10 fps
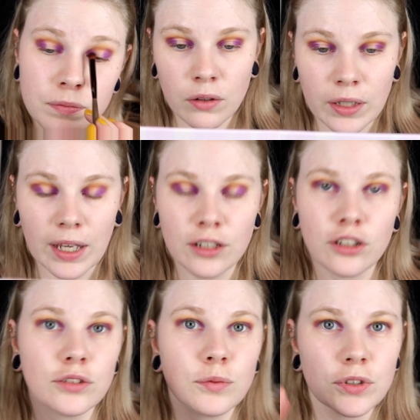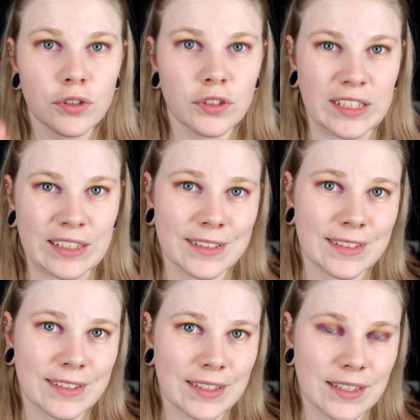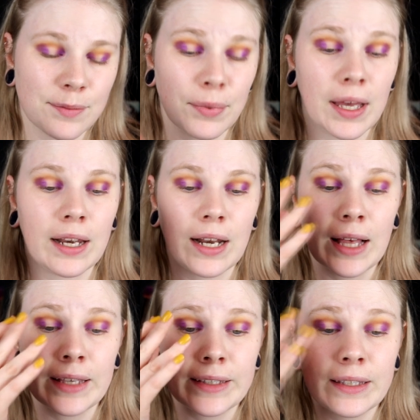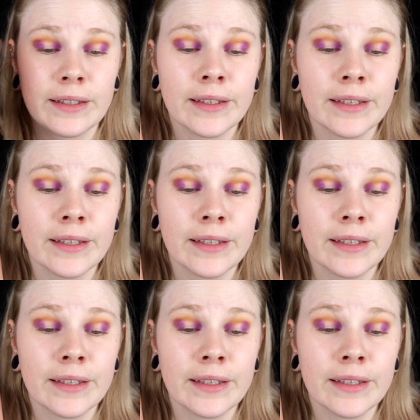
okay I don't want to jinx this but like